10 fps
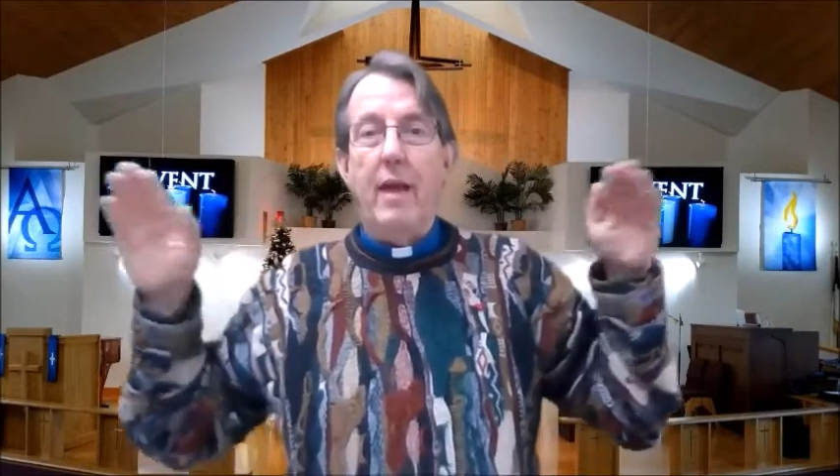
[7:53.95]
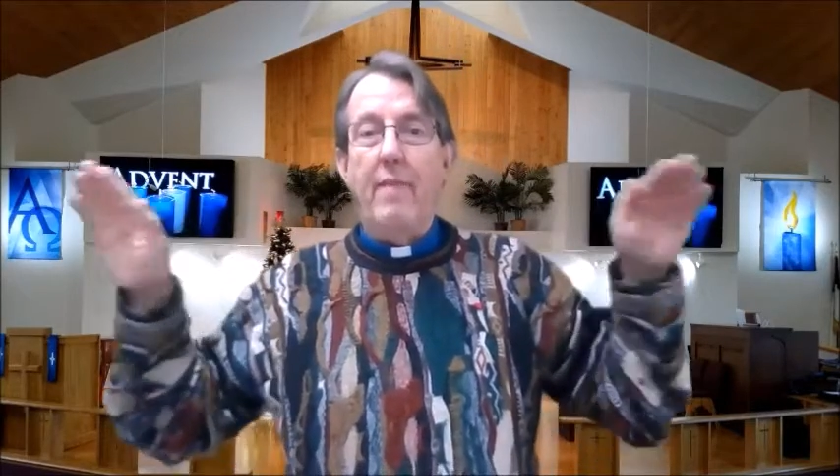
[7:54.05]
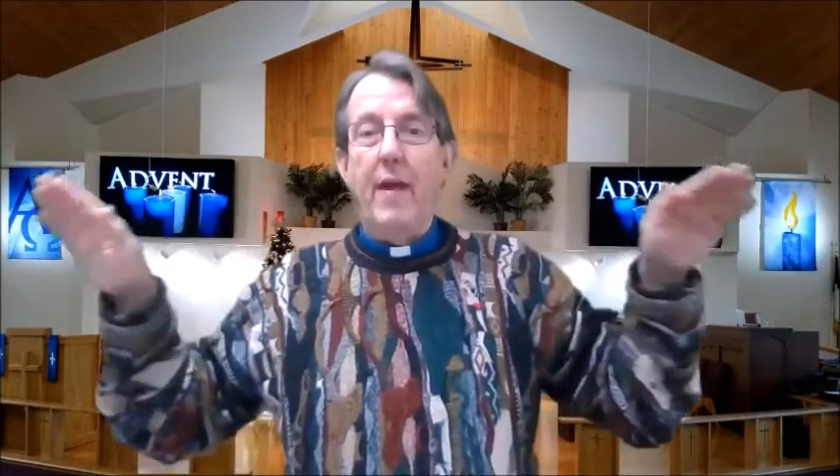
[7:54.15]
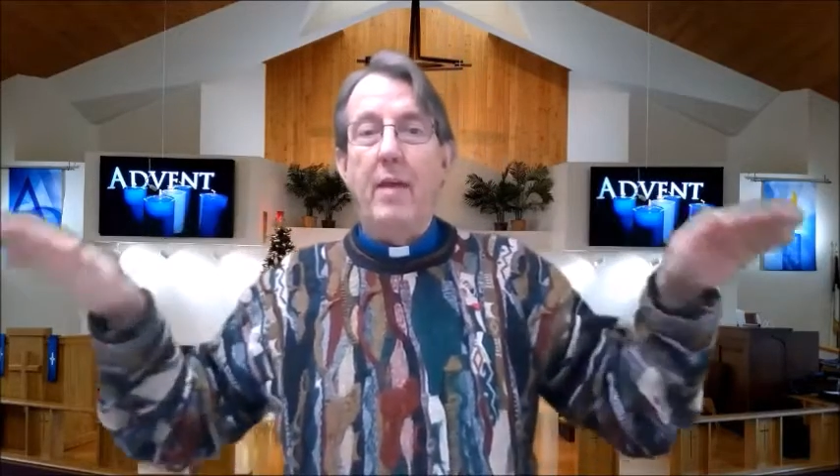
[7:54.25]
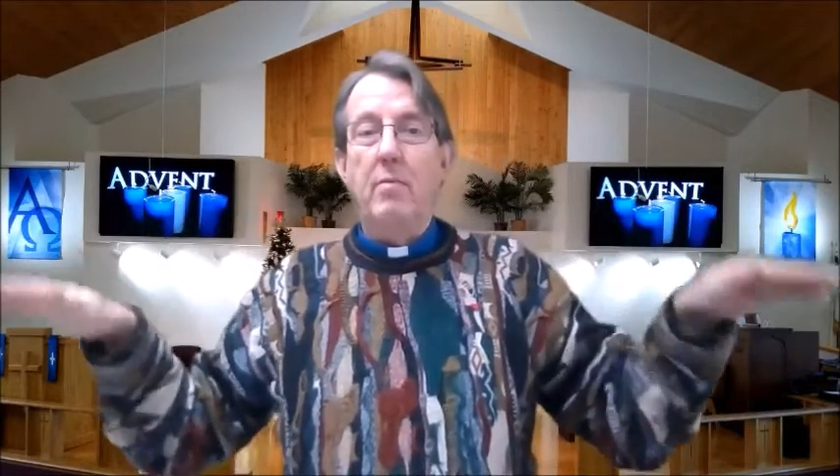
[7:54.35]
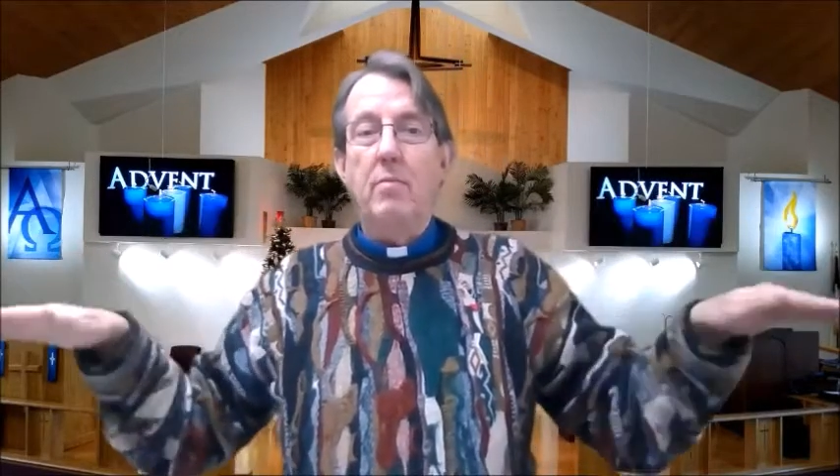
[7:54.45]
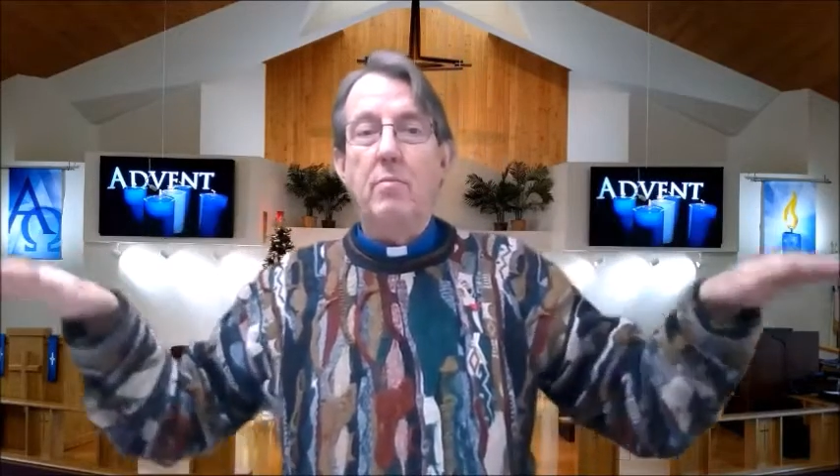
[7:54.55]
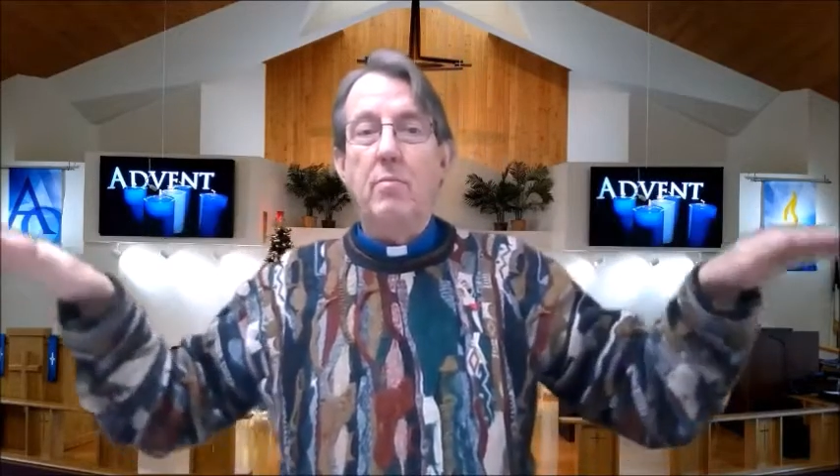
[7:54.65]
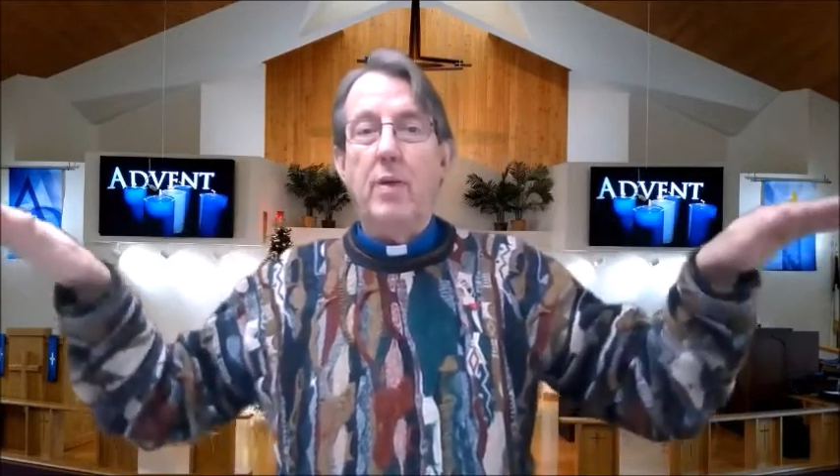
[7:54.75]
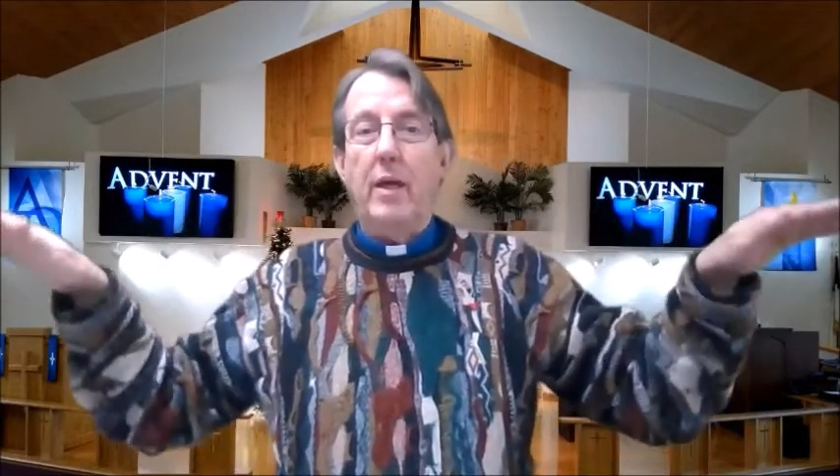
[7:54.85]
and then
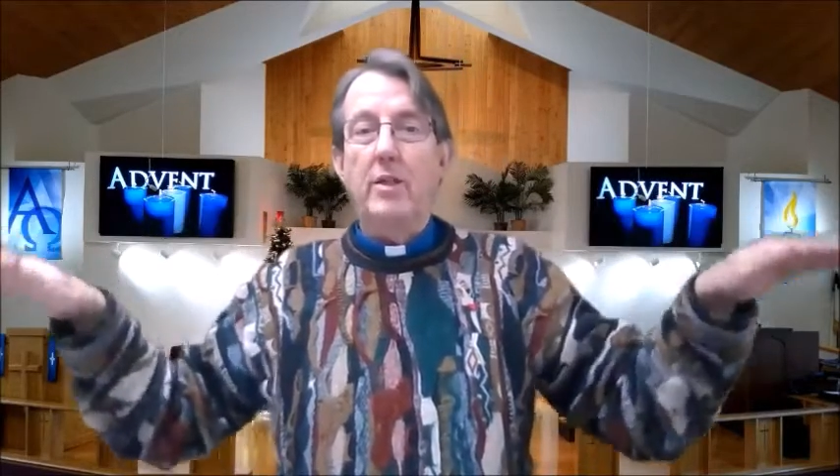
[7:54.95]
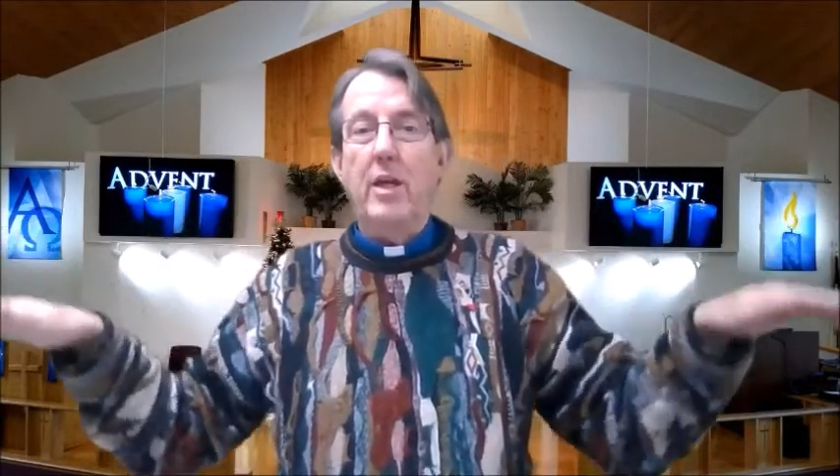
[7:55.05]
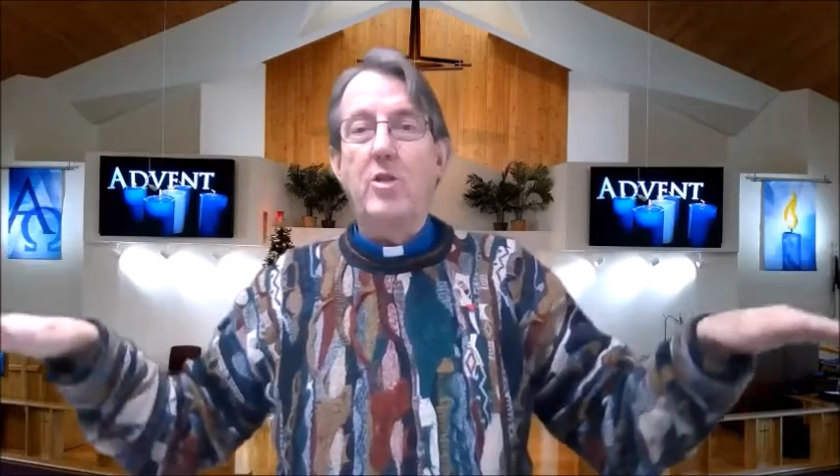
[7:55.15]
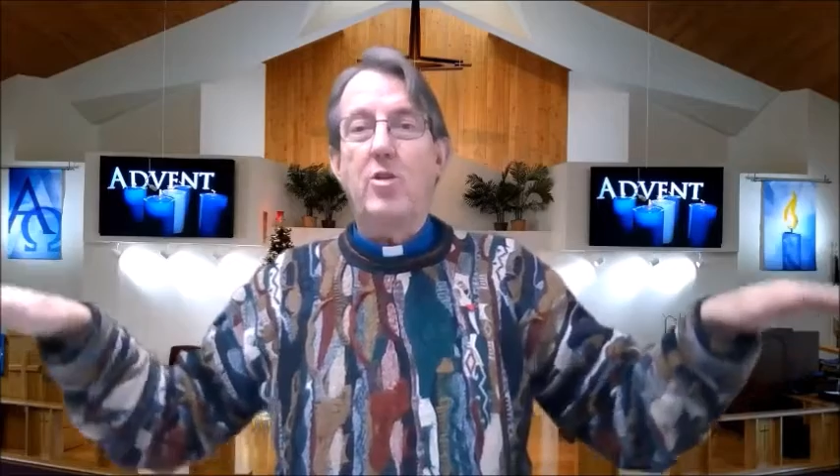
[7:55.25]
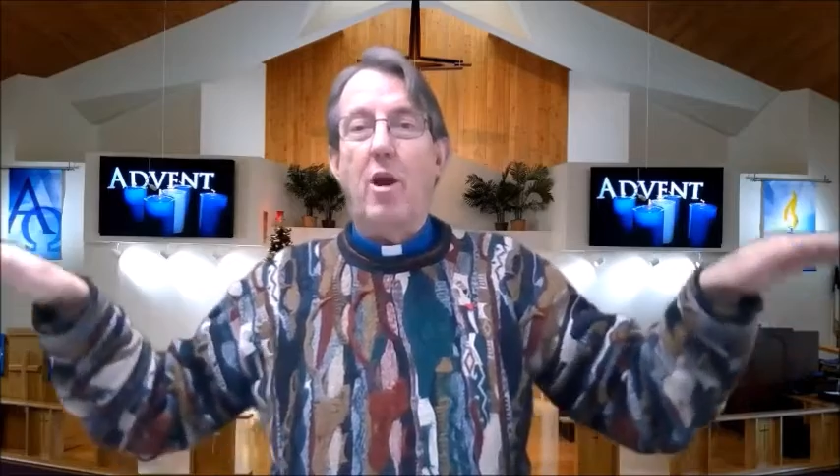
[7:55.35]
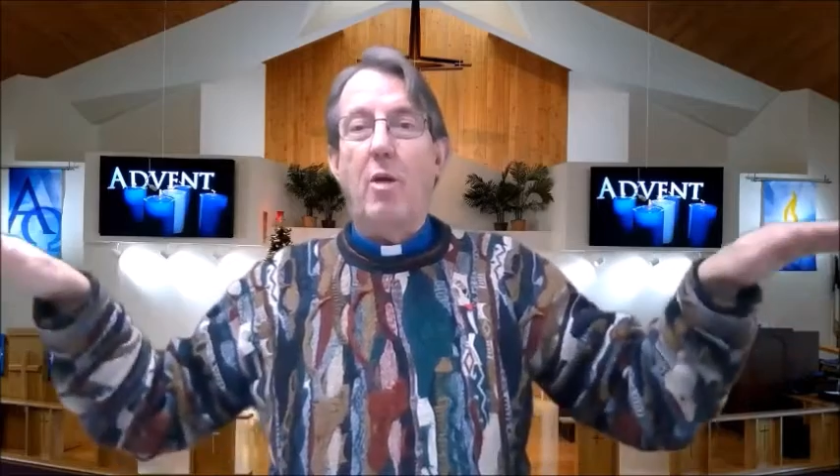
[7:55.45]
extend your